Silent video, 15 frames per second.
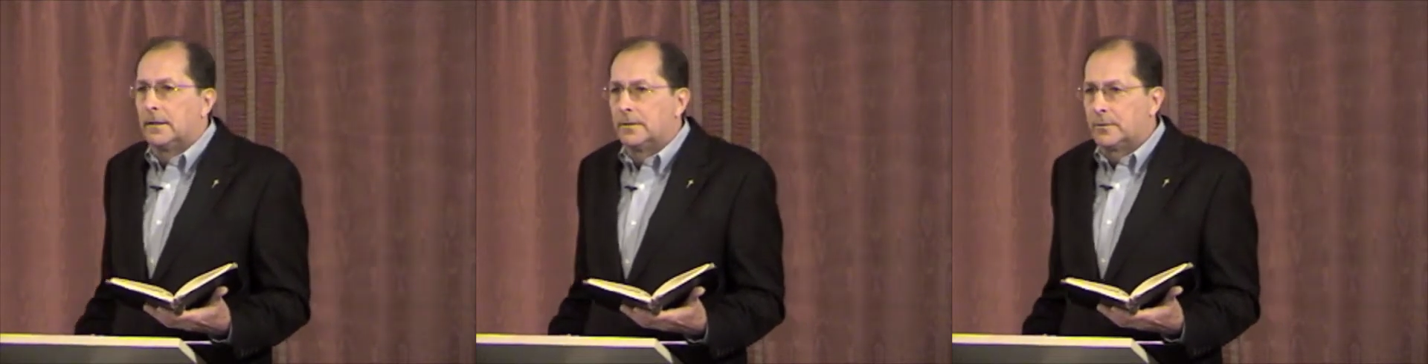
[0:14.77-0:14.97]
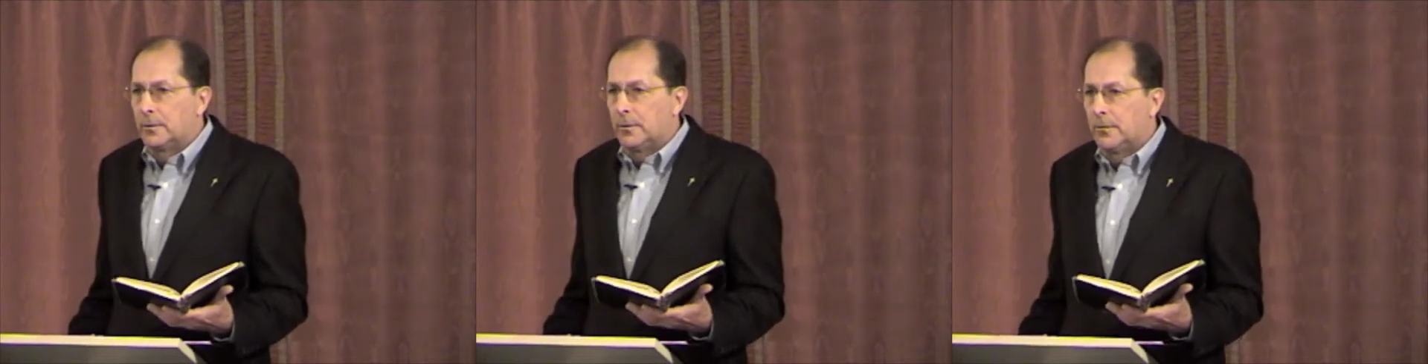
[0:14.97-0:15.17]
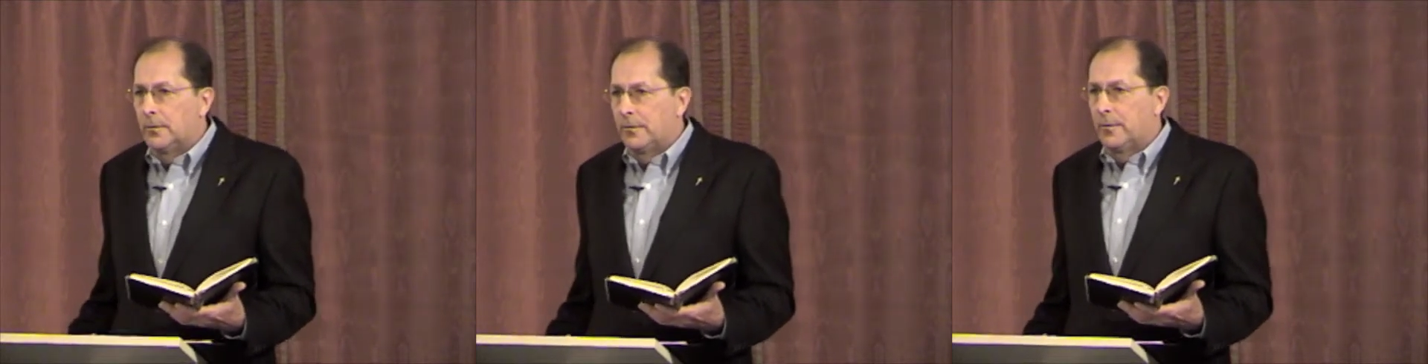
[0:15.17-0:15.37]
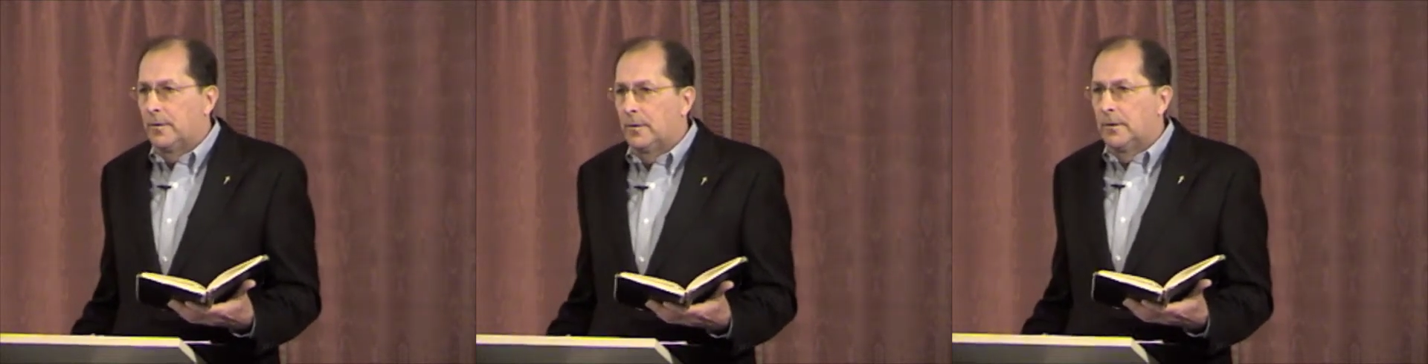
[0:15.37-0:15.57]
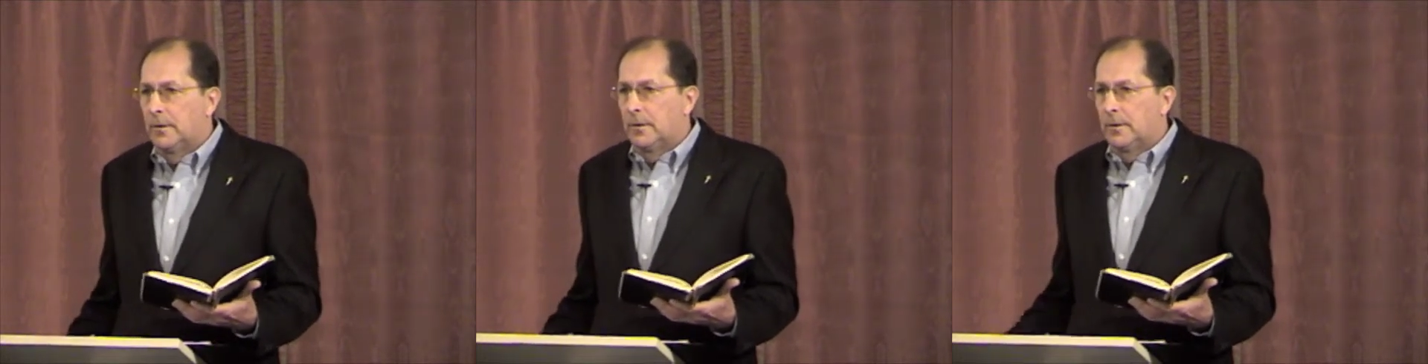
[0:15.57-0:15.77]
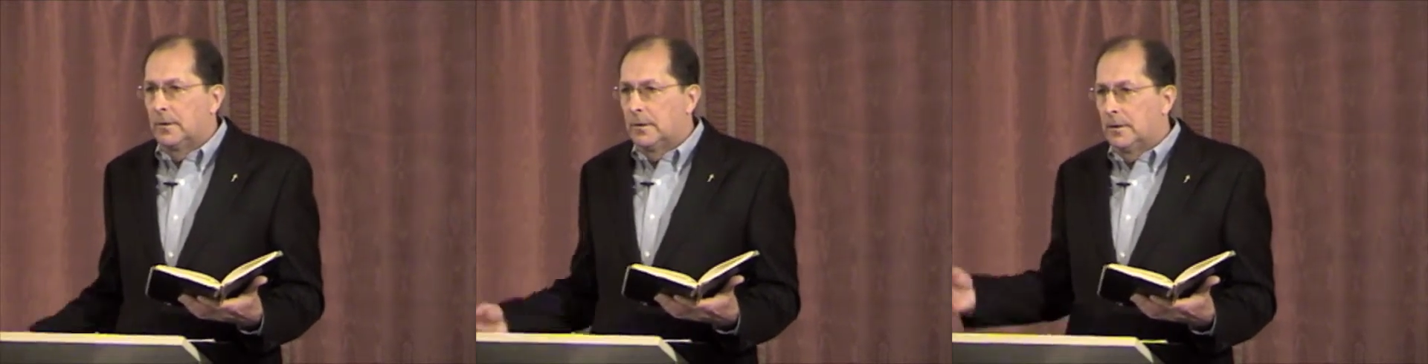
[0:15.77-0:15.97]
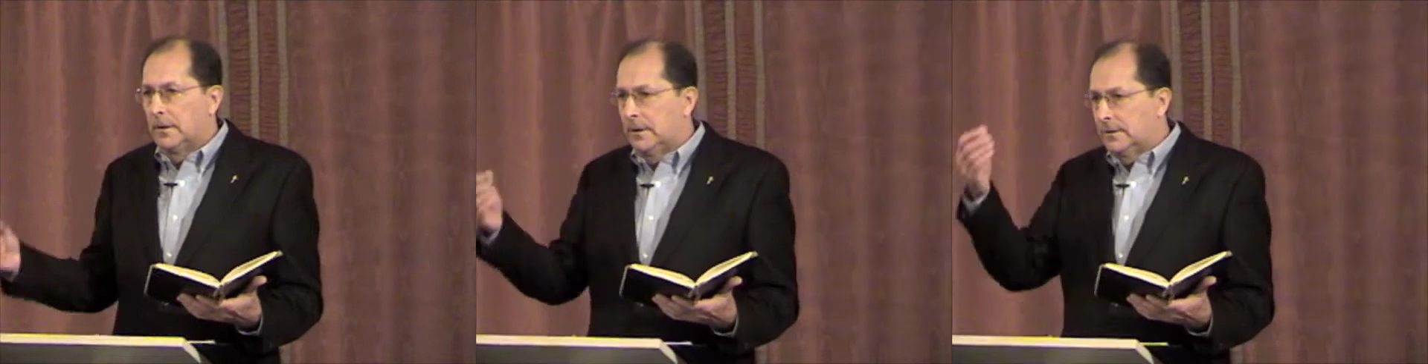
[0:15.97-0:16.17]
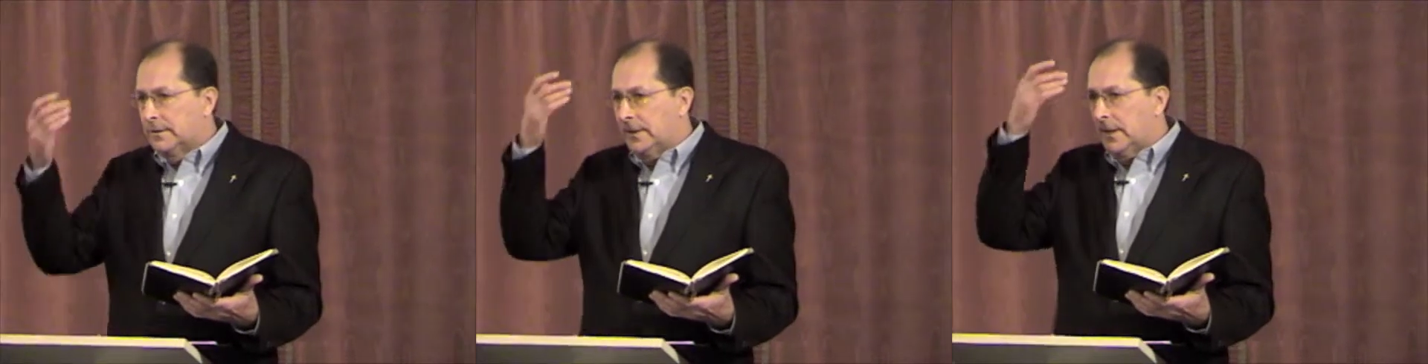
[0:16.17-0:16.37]
truth
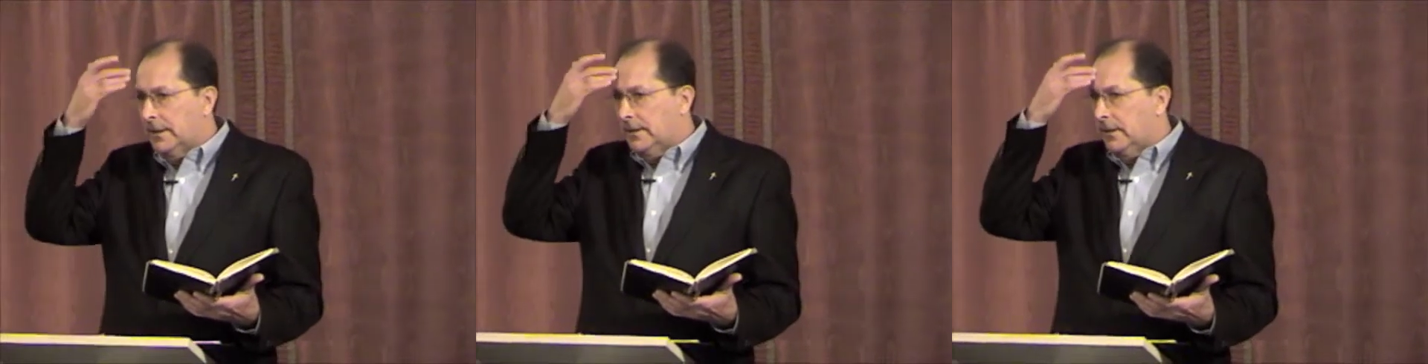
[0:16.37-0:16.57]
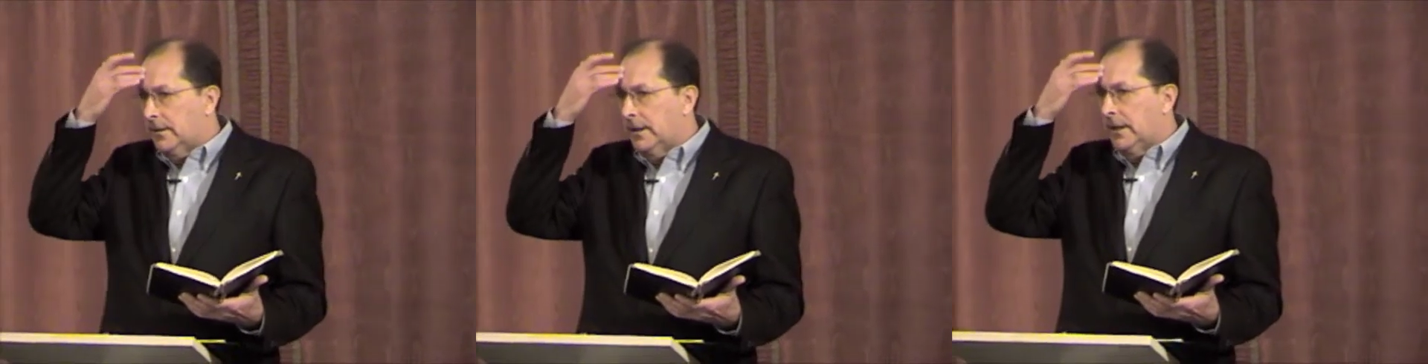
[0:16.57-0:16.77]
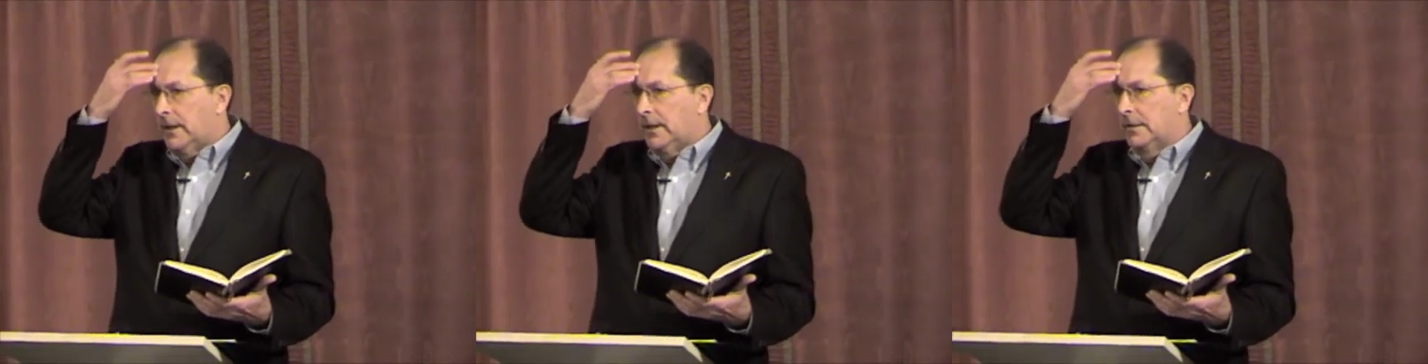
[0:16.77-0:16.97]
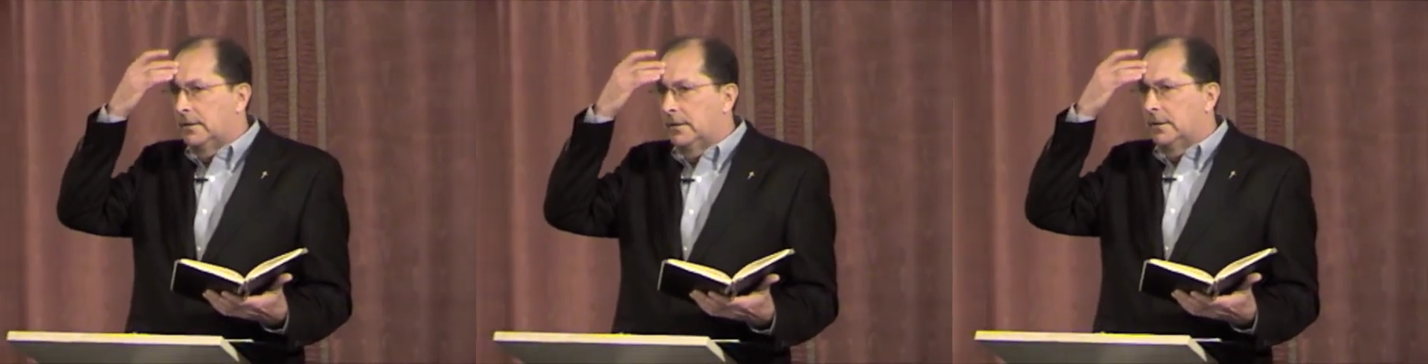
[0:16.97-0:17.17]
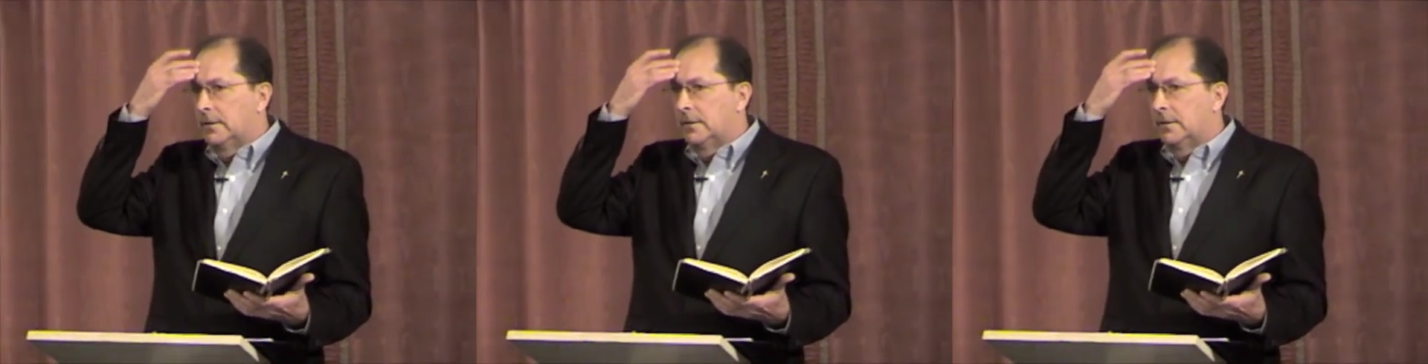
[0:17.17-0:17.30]
is not in our head.